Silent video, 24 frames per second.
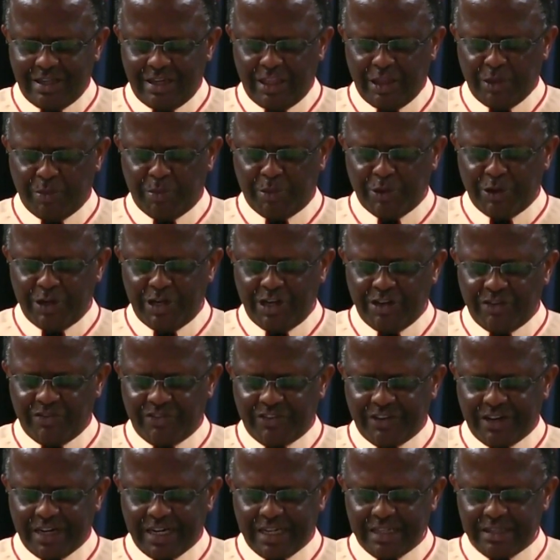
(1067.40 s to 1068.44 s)
in the body of
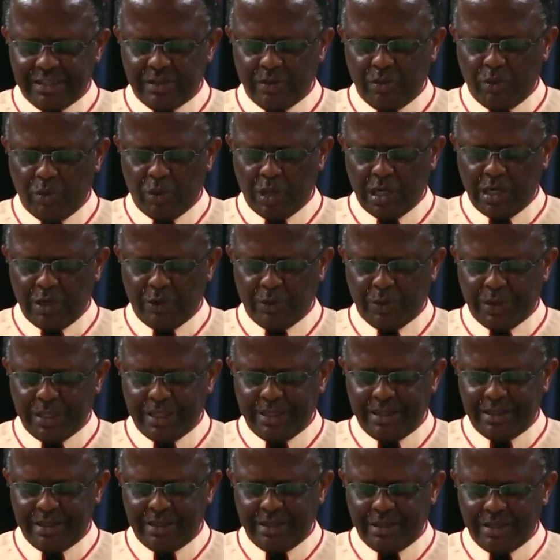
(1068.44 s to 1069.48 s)
Christ
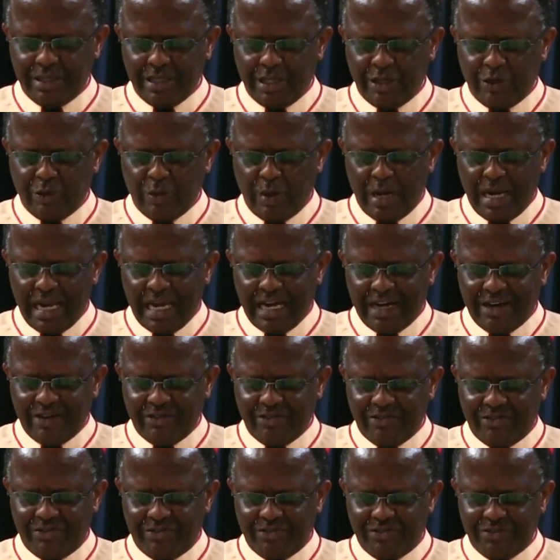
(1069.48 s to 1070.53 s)
worldwide, to
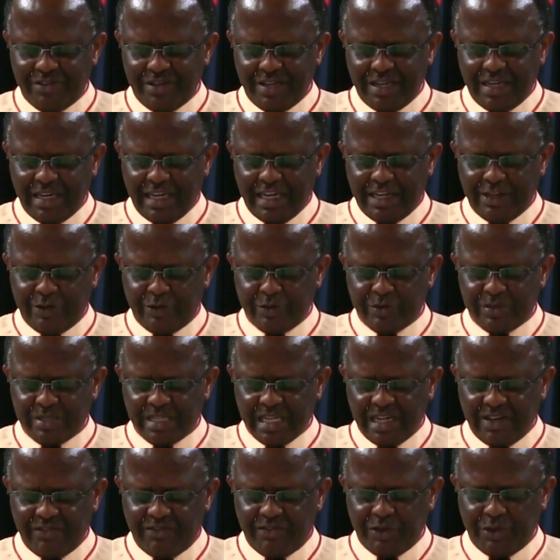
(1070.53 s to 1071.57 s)
love and to
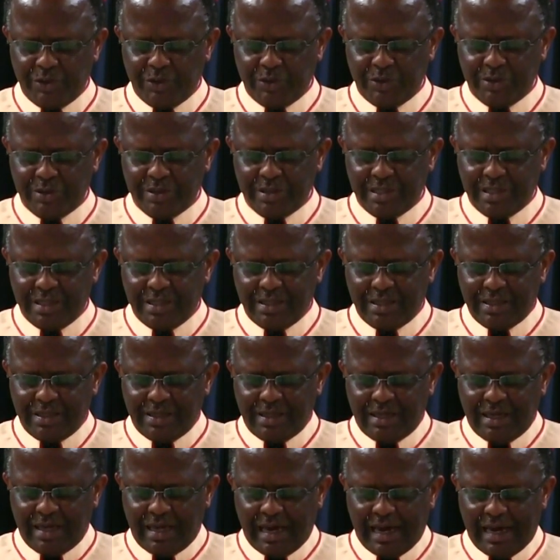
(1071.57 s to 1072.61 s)
serve you,
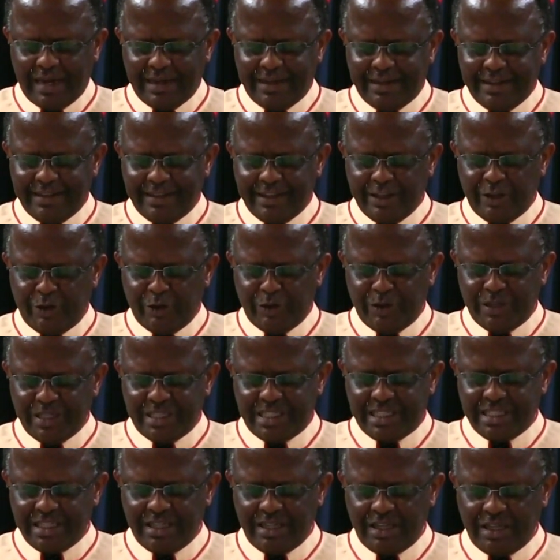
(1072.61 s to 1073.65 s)
and in the
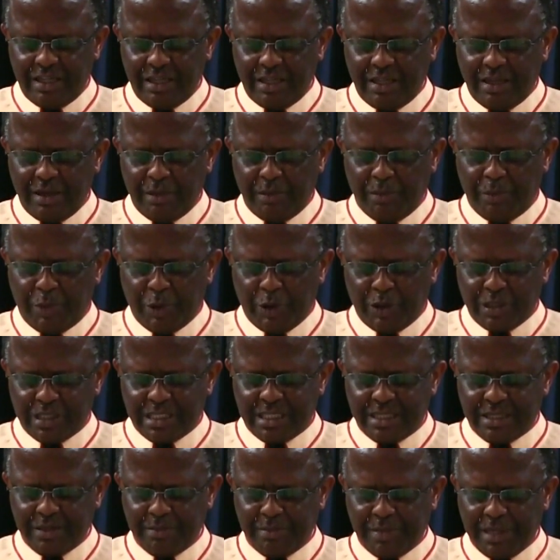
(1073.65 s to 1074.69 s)
unity
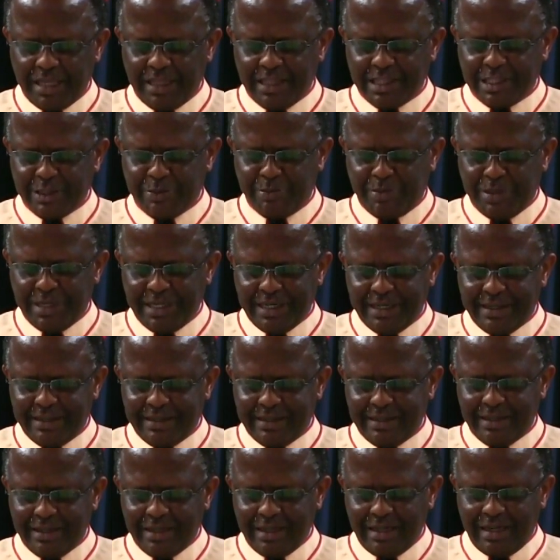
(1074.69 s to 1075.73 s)
brought by the
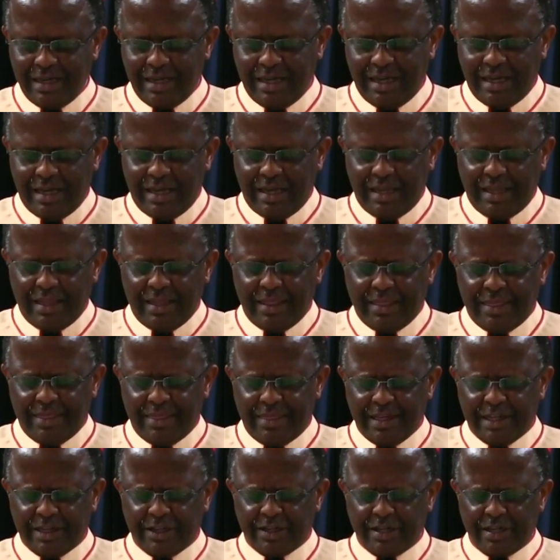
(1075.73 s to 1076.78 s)
Spirit,
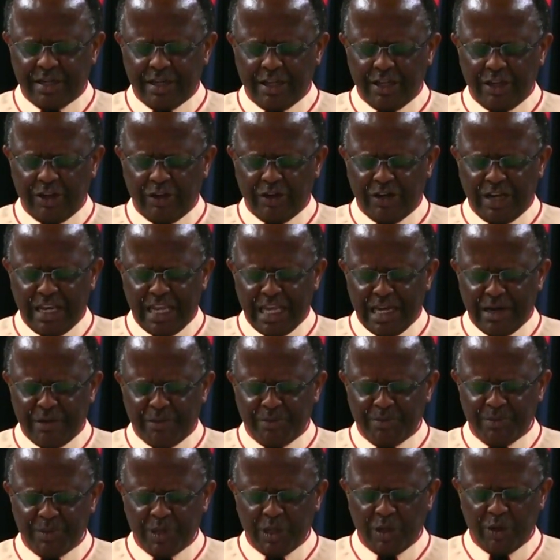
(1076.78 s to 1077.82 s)
that your
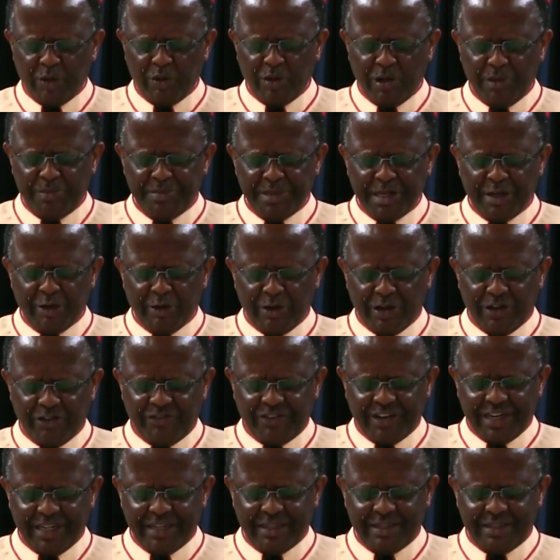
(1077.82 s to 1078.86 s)
name will be
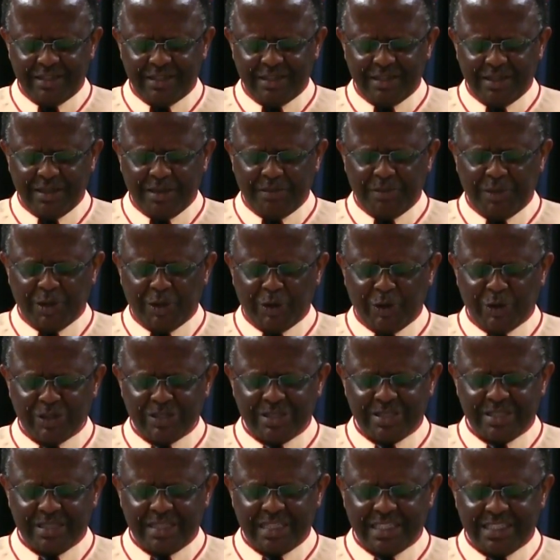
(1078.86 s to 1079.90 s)
glorified
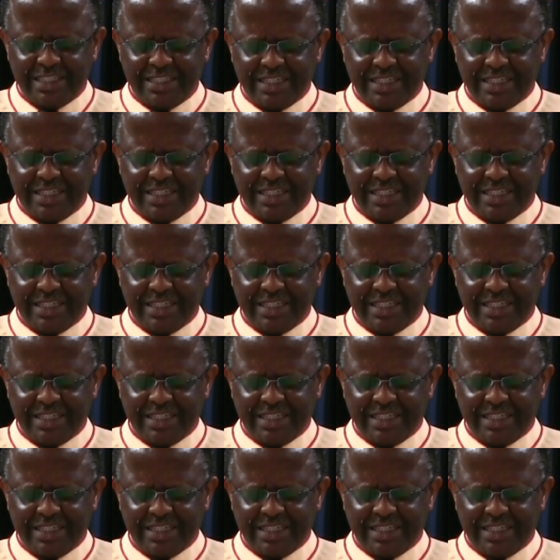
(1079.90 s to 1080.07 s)
because the